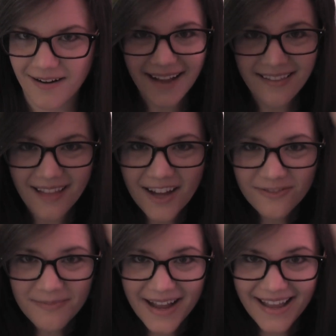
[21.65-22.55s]
I
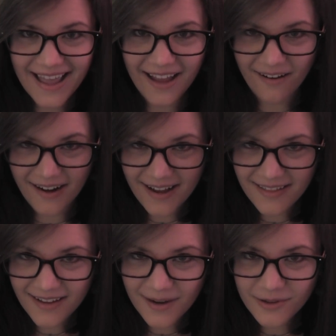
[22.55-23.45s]
love my hair and I
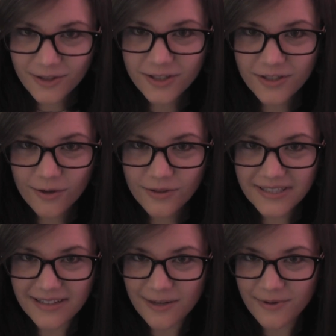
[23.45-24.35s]
think I would look so
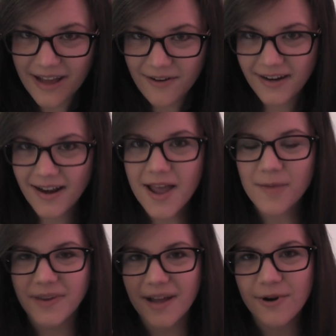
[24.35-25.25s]
silly without it,
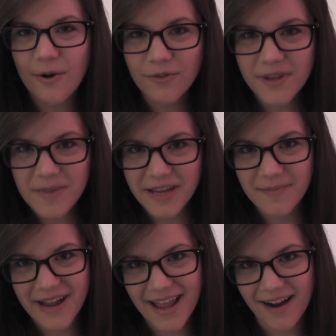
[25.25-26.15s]
but I would only
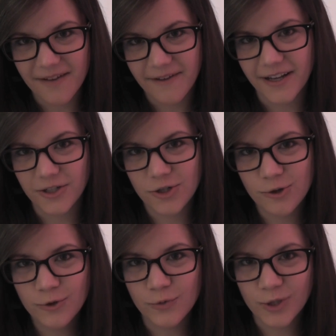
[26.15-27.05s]
pick my hair if I could
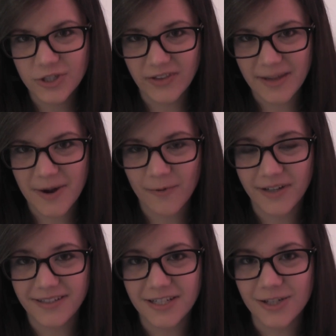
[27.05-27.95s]
choose which limb I
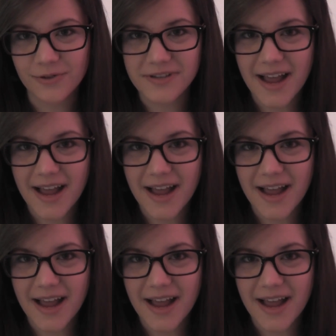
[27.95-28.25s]
wanted to use.